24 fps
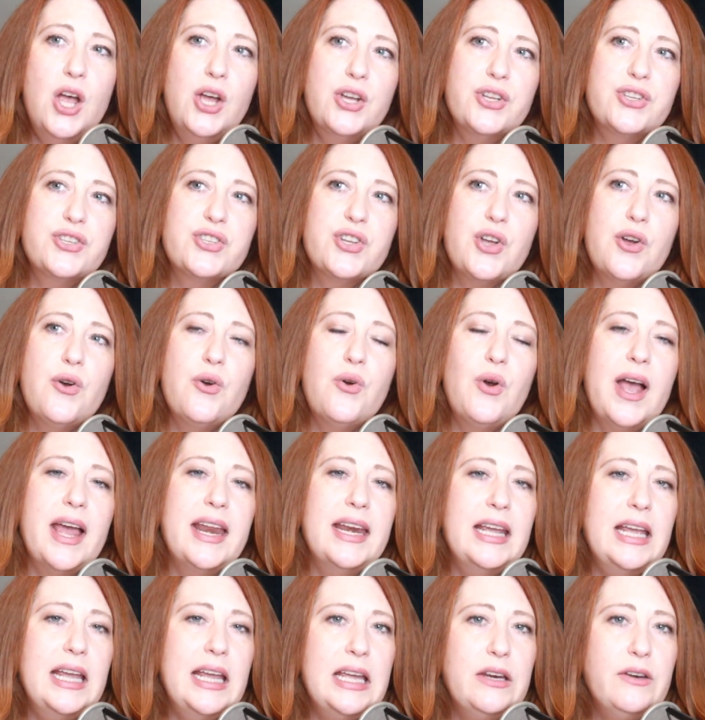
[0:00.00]
So
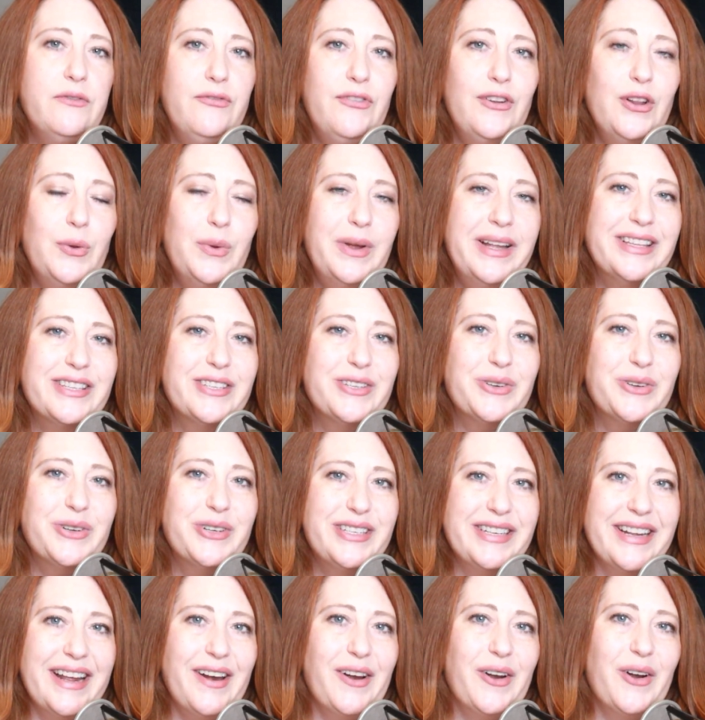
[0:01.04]
an influencer
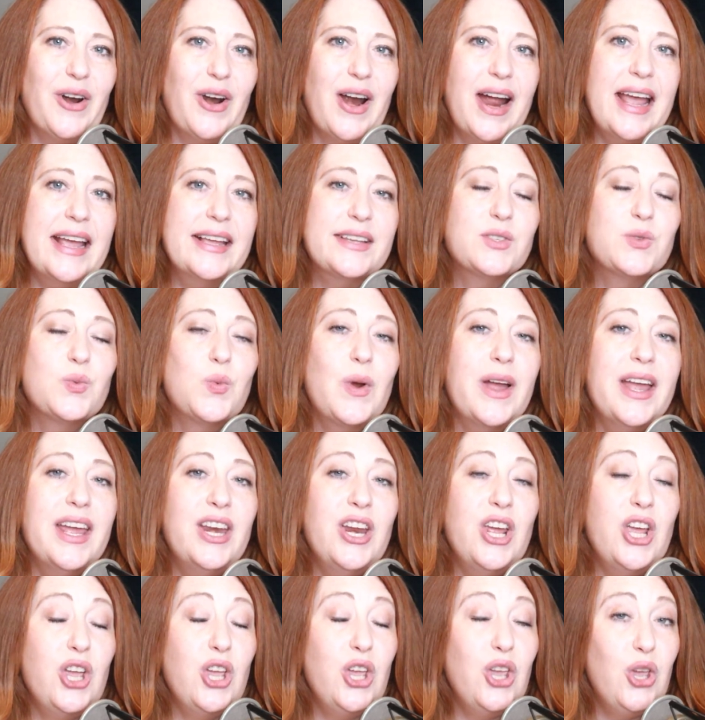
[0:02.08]
dinner is
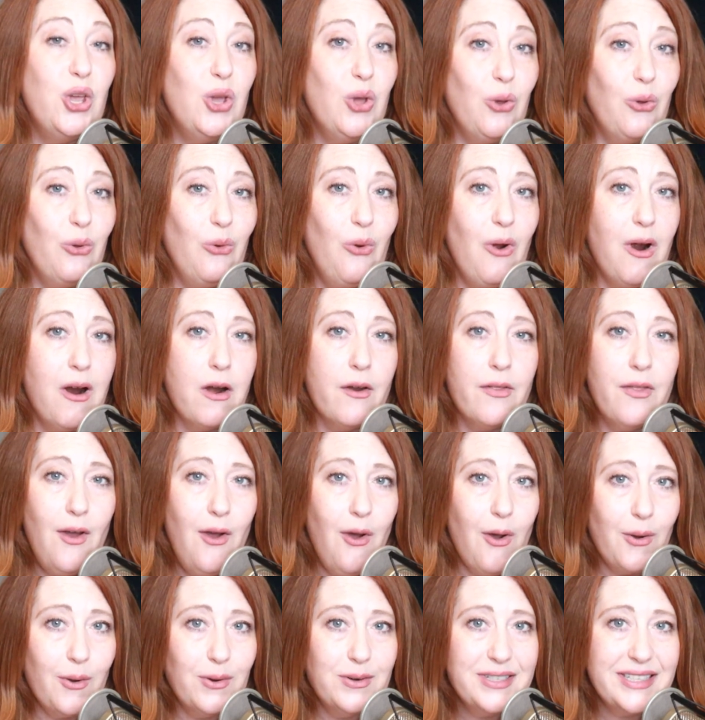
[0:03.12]
when you are the
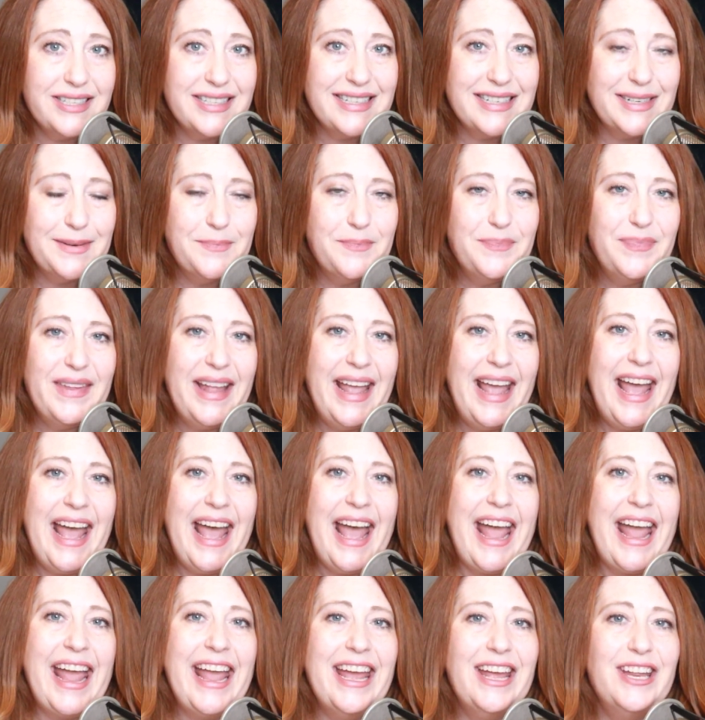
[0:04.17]
host
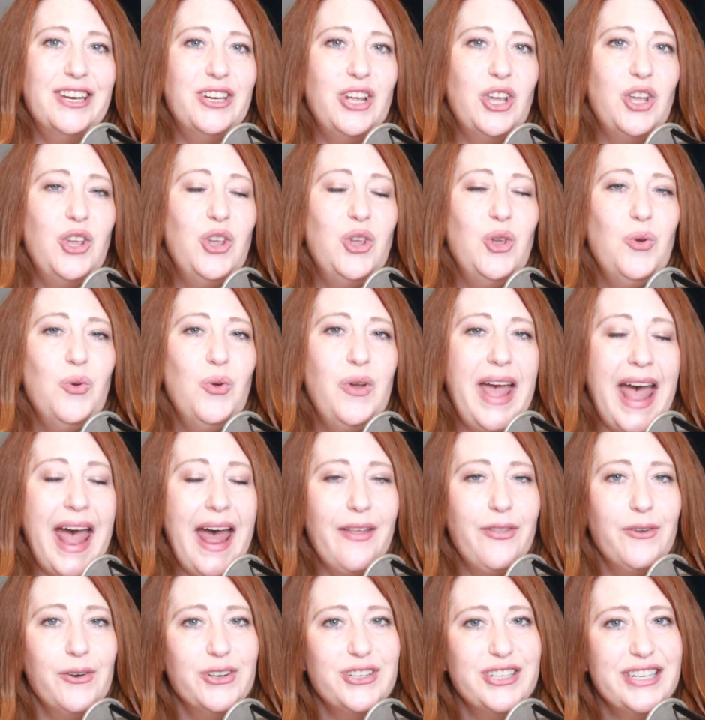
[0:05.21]
and you
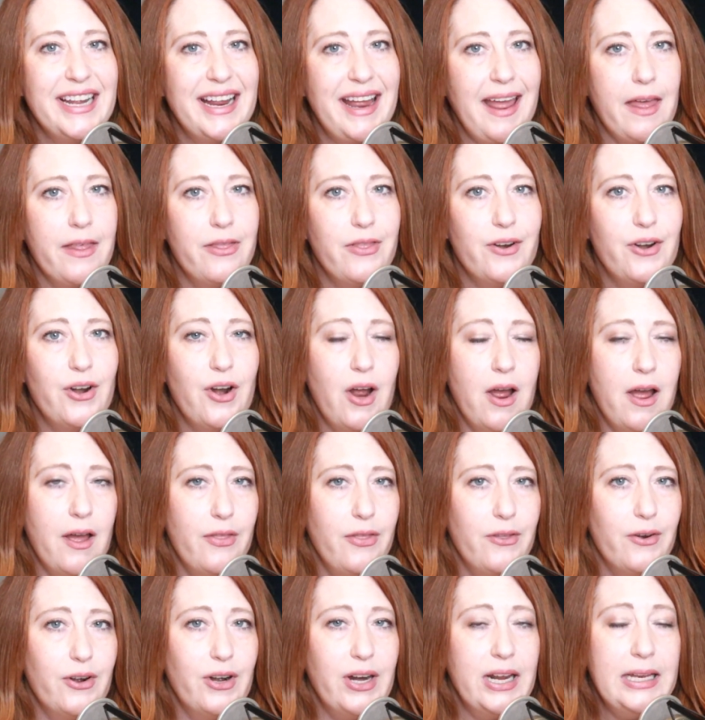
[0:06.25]
gather together
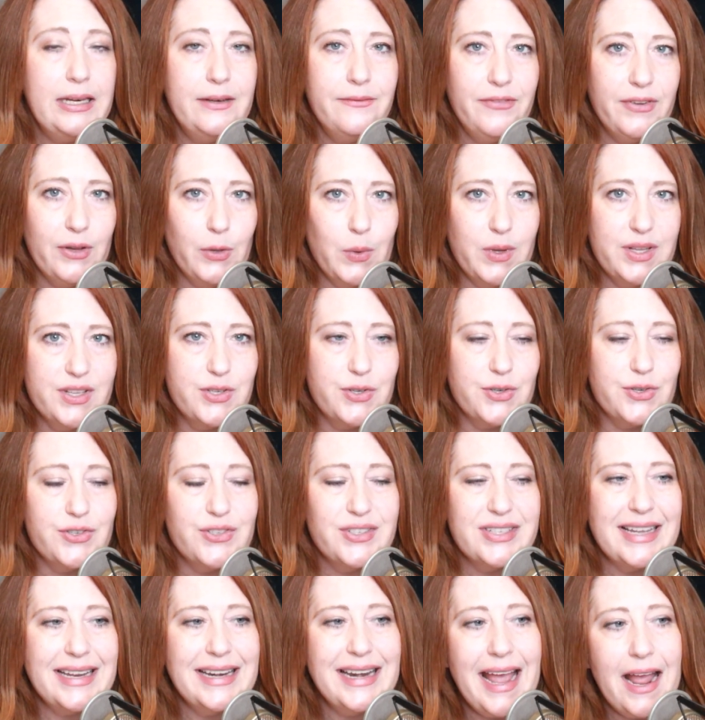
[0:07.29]
other
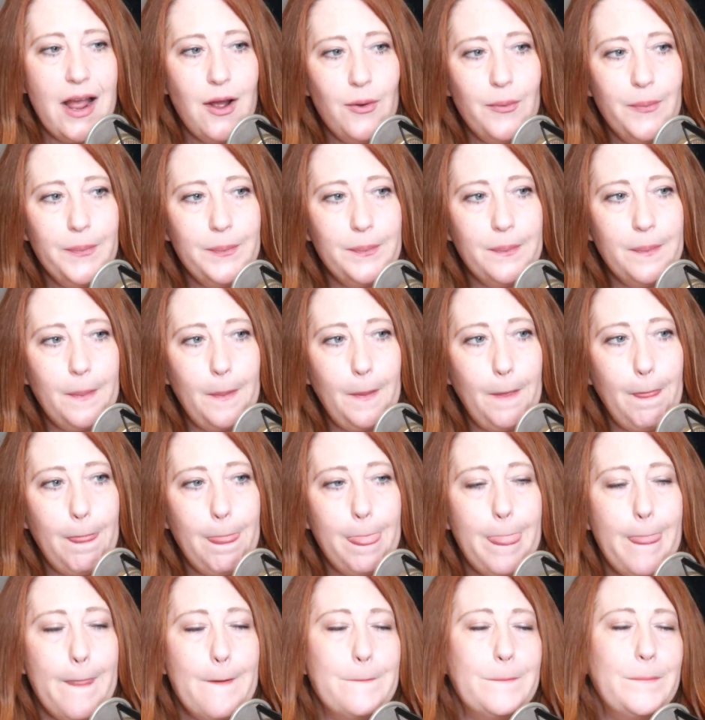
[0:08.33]
influencers. Now,
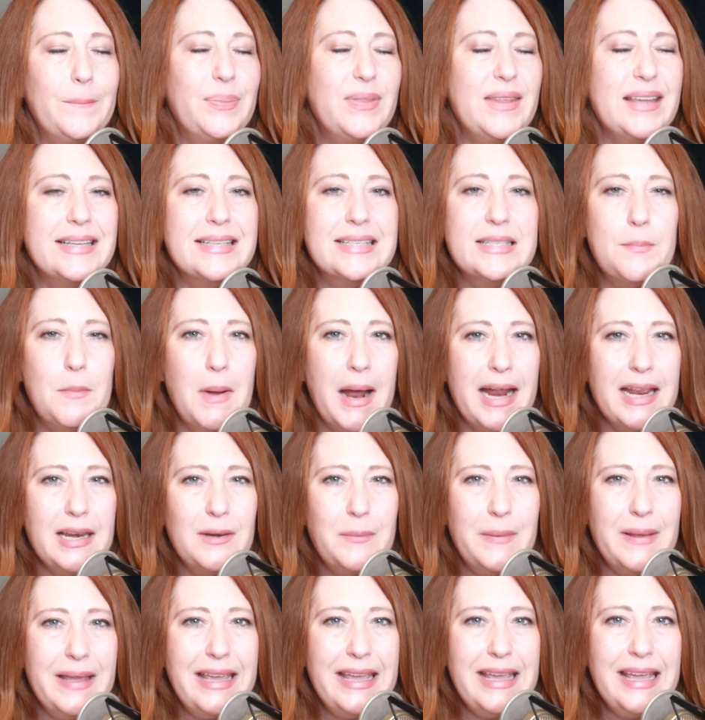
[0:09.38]
this might
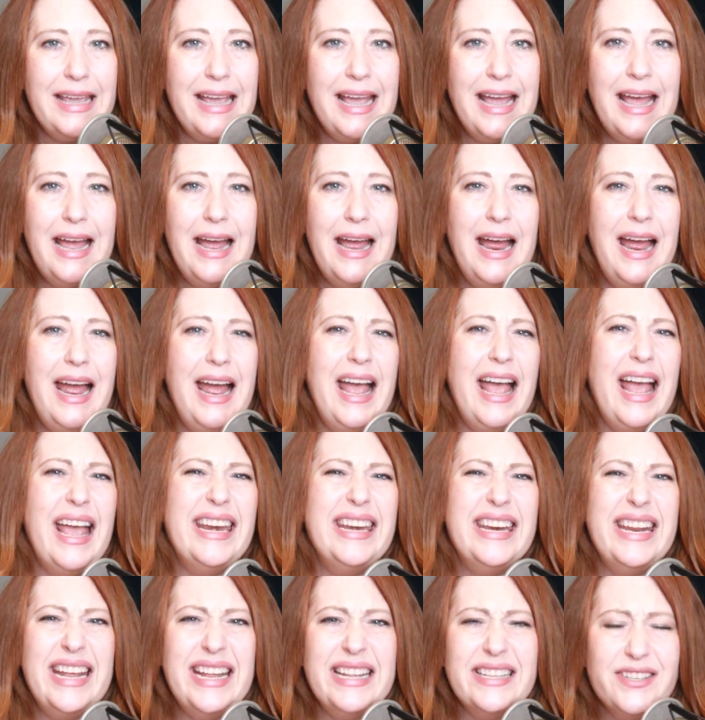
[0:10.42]
be
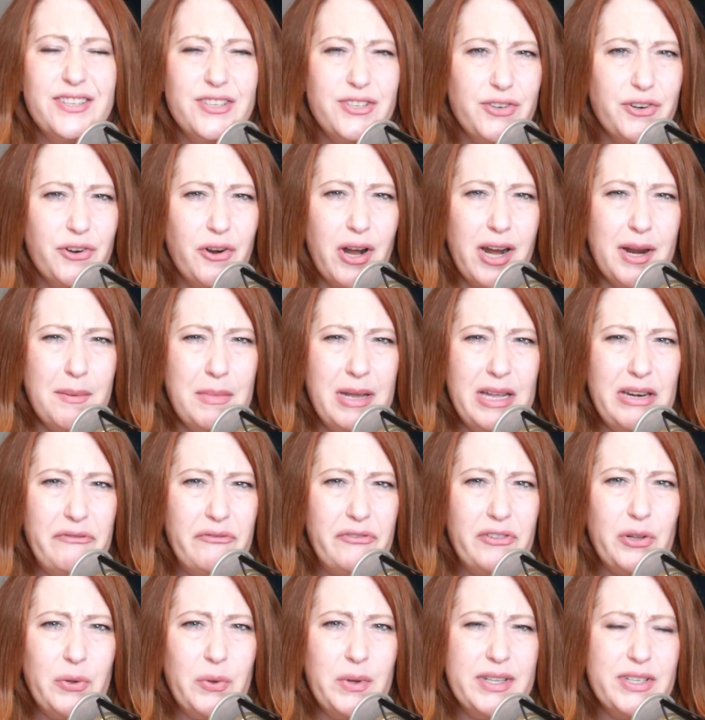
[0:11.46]
an Instagram
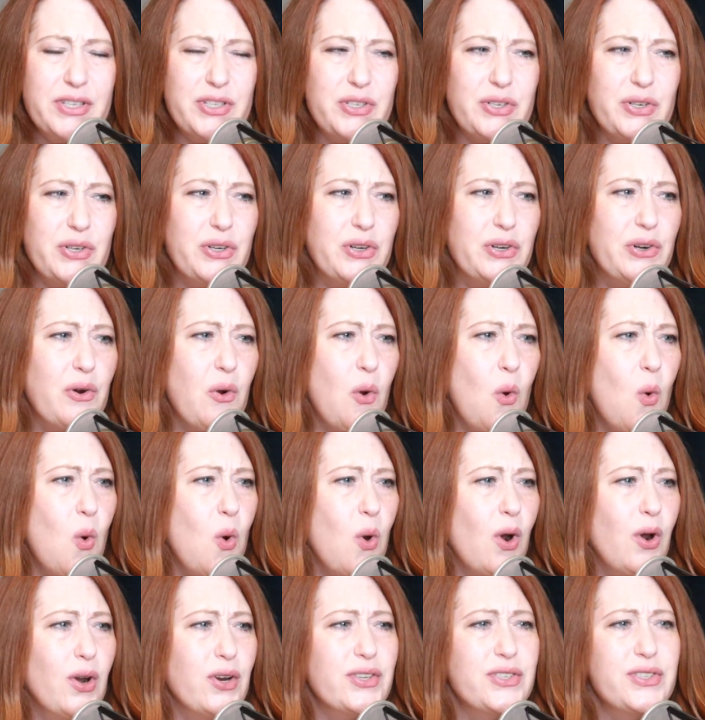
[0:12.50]
influencer
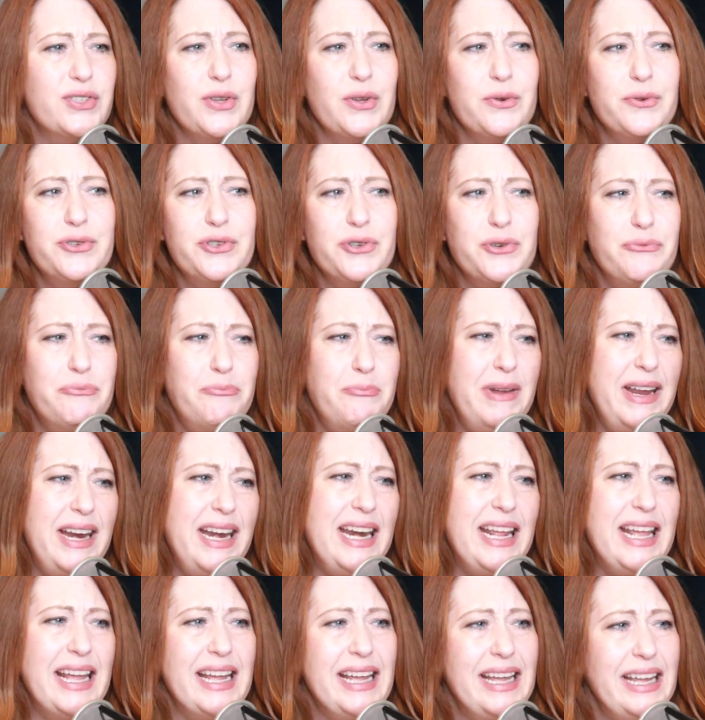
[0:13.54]
or social
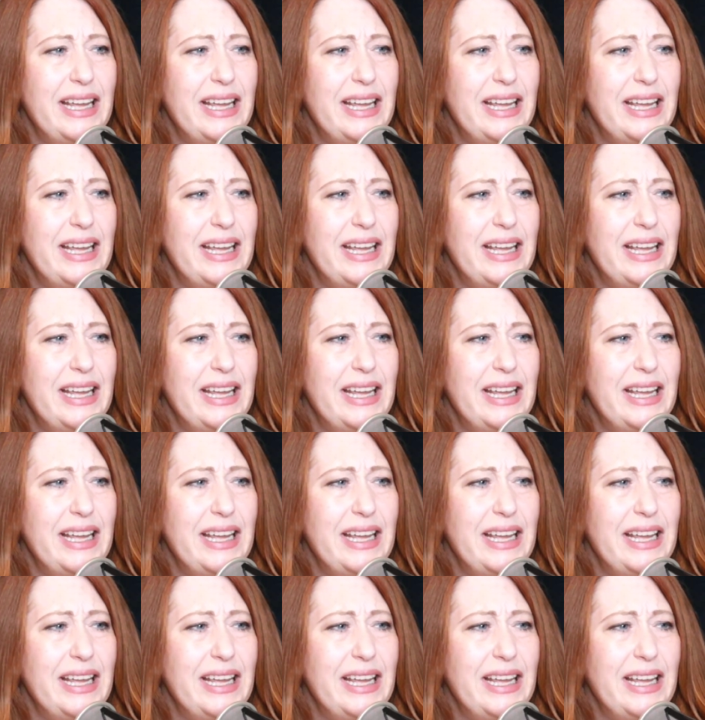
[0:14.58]
media